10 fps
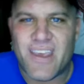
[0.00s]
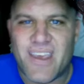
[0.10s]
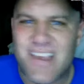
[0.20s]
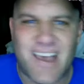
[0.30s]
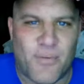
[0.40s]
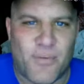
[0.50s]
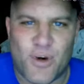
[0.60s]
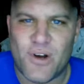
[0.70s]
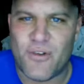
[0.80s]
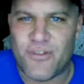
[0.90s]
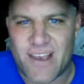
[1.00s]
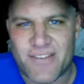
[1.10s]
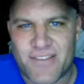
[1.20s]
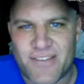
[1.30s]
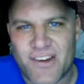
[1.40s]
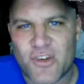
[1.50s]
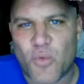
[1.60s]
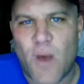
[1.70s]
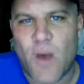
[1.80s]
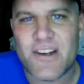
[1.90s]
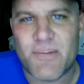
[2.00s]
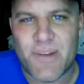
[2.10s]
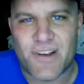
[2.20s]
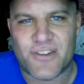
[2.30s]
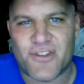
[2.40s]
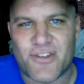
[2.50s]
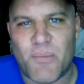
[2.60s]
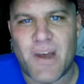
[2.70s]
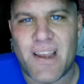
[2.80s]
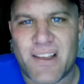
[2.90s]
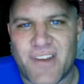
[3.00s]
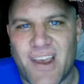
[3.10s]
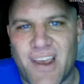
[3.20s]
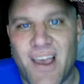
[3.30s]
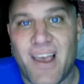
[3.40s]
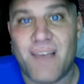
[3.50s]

They ain't got real fans, they just watch it because somebody can say,